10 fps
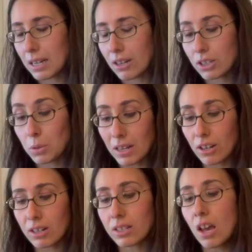
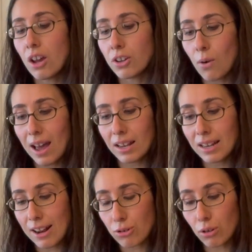sweeteners, no added
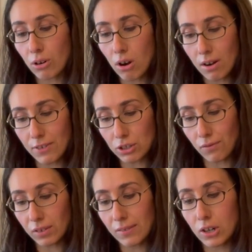natural or artificial
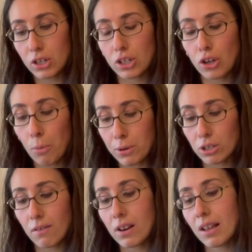flavors, no
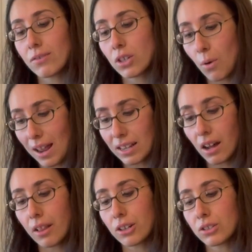preservatives, no added
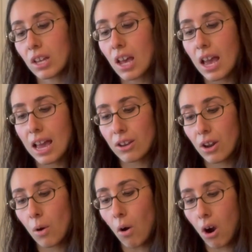colors, and
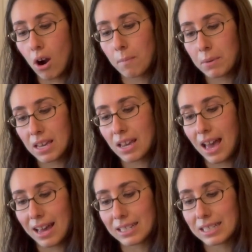no
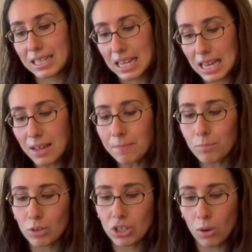RBST,
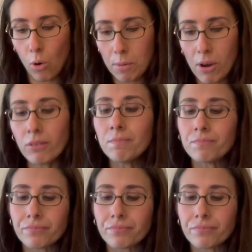which is a hormone.